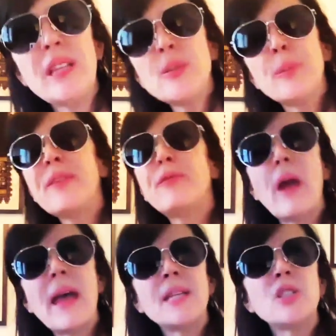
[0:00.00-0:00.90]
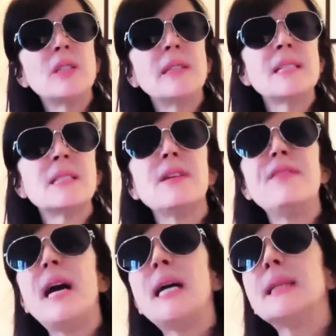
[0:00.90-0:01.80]
They speak French in
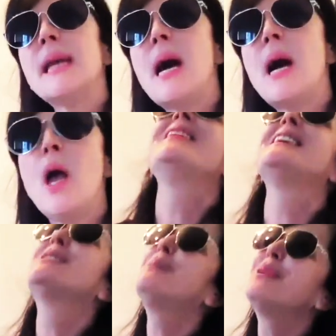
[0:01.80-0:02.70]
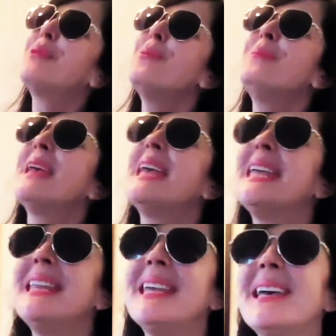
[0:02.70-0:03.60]
Transylvania. They speak
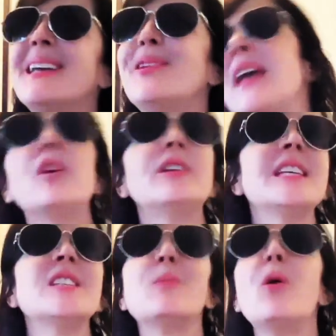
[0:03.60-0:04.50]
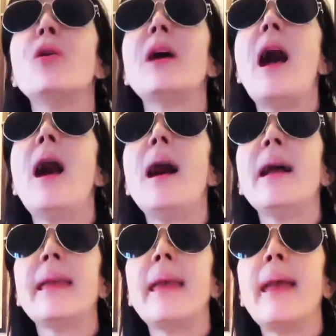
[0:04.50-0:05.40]
Romanian. I thought they spoke
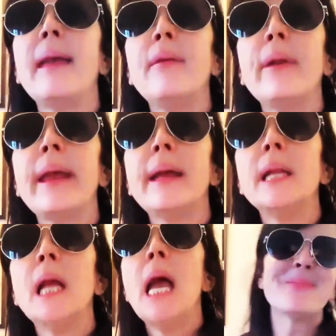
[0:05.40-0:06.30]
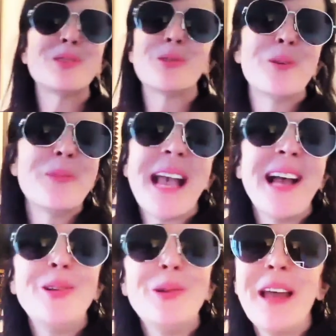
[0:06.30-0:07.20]
Hungarian. I'm sure
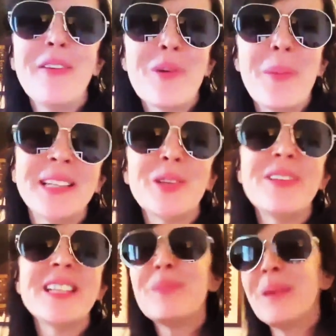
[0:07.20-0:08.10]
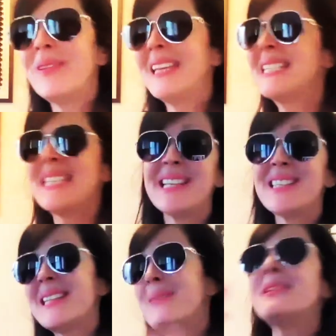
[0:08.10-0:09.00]
Mihalula from Art of Experiencing is
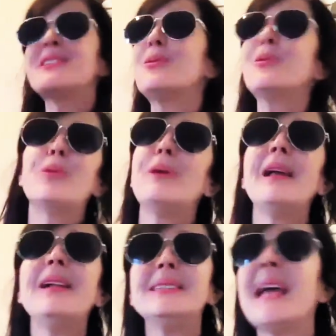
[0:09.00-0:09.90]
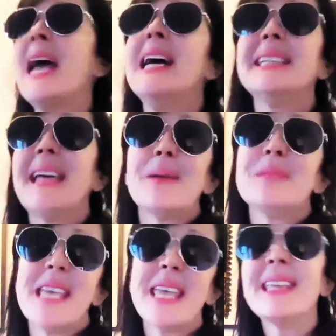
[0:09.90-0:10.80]
going to be so thrilled that I'm
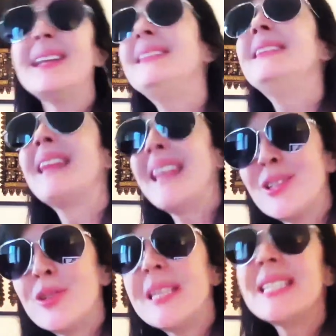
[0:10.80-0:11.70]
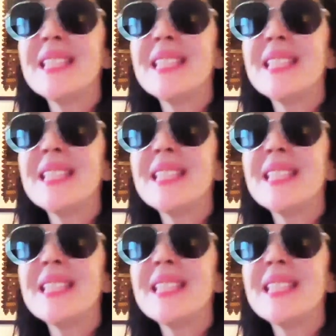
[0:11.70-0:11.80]
taking an interest